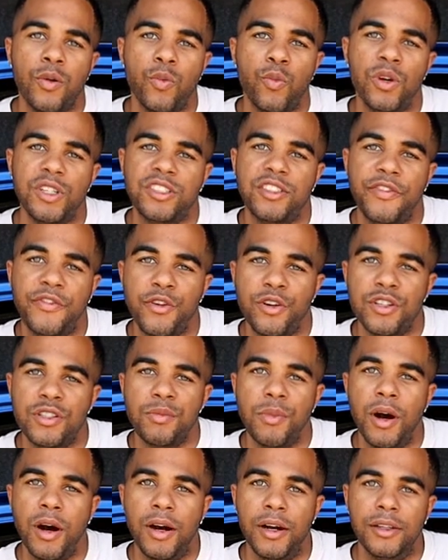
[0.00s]
what's the first
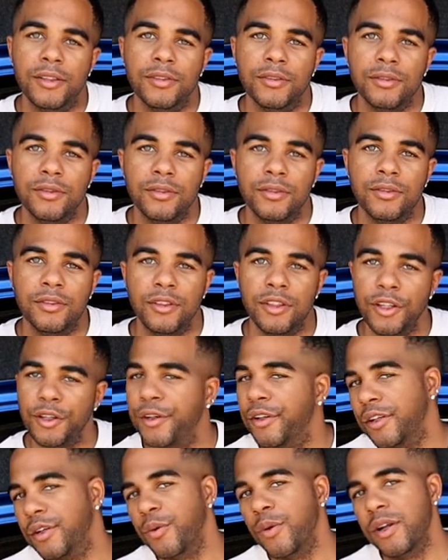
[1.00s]
mod?
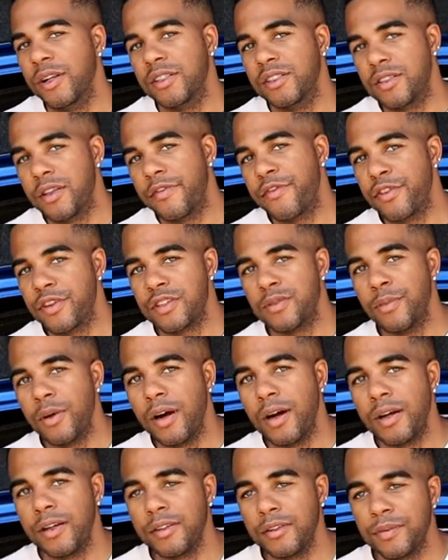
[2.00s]
Literally, what is the first
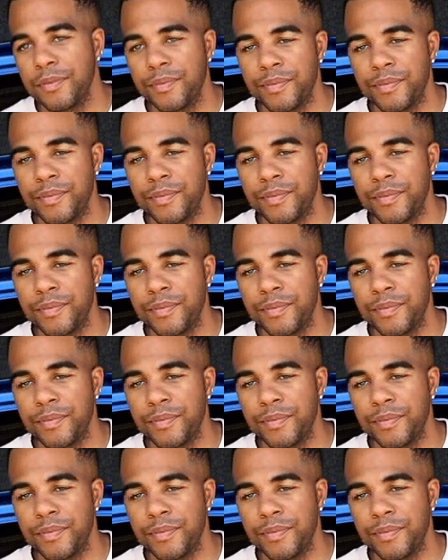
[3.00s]
mod?